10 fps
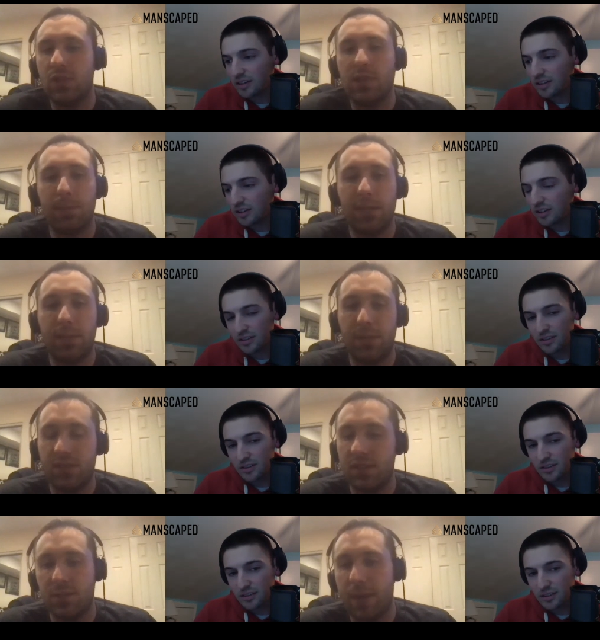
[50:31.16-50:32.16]
Speaker 1: They play the
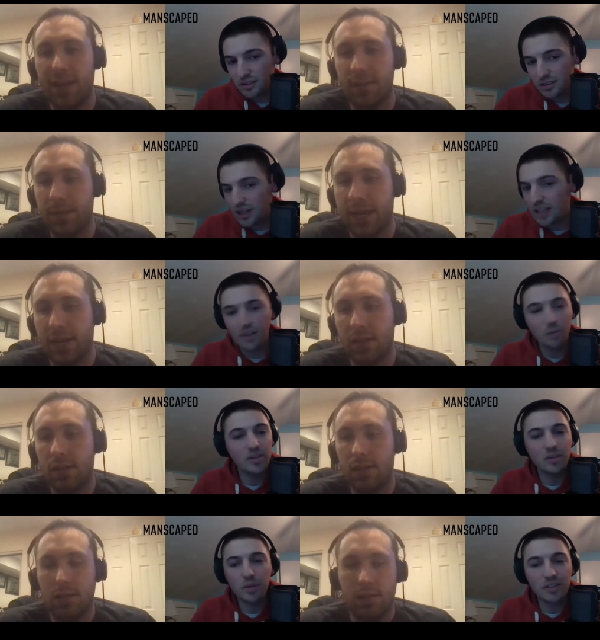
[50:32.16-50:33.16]
Pistons back-to-back. And they'll beat the
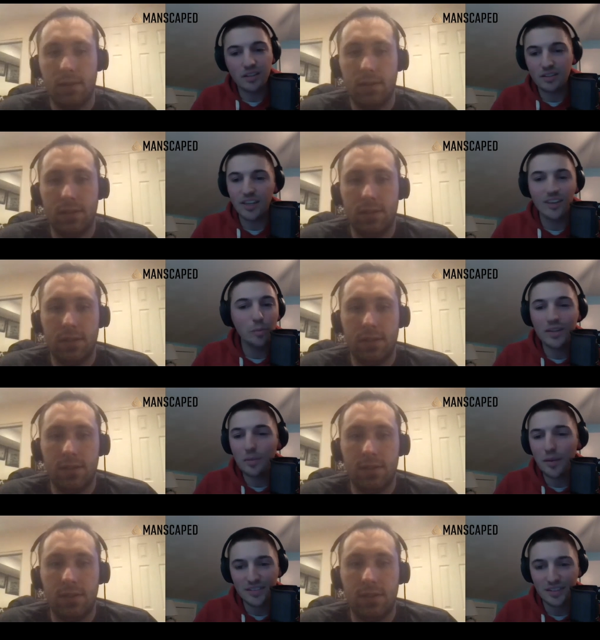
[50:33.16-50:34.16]
Pistons. And they'll beat the
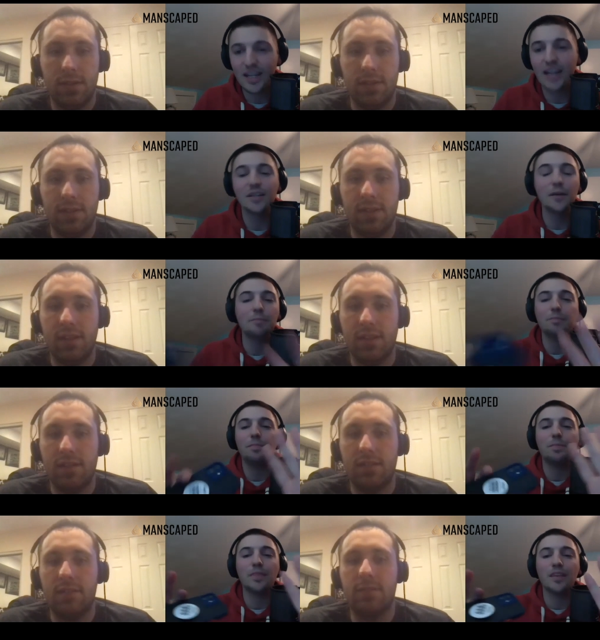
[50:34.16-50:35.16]
Pistons. Guys,
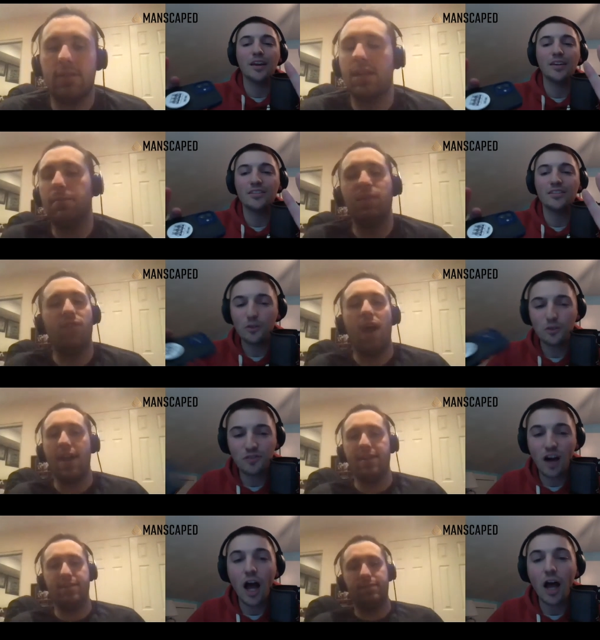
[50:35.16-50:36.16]
they're going to be fine. The Celtics are
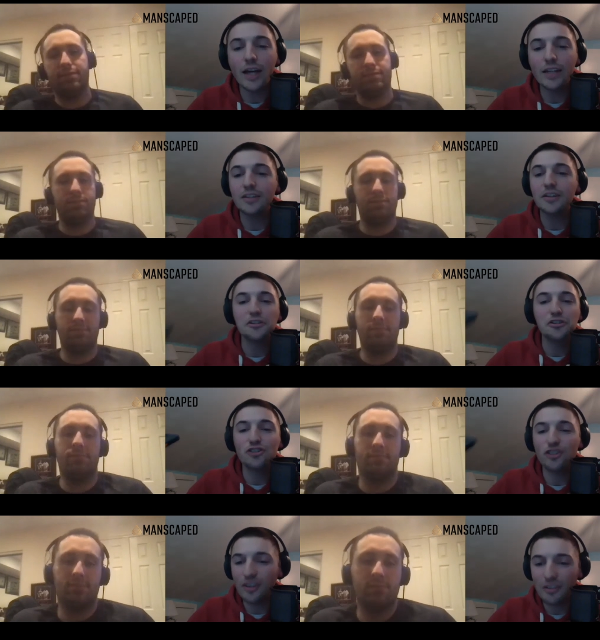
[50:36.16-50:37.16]
fine.
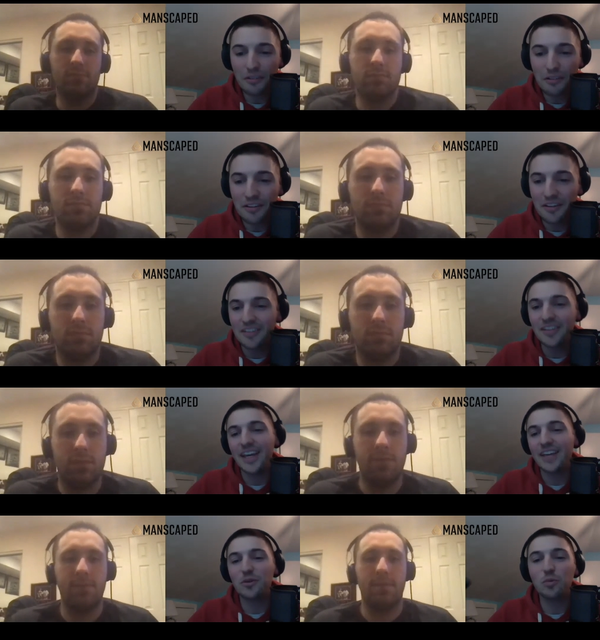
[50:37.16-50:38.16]
Chill. Like,
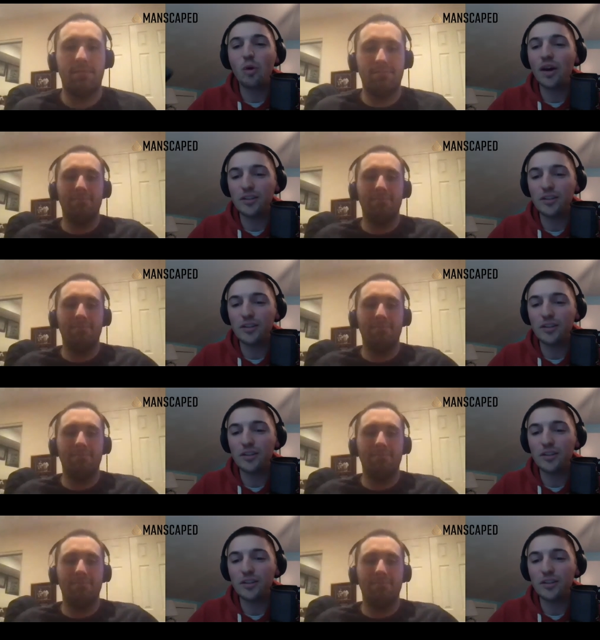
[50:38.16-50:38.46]
they're one and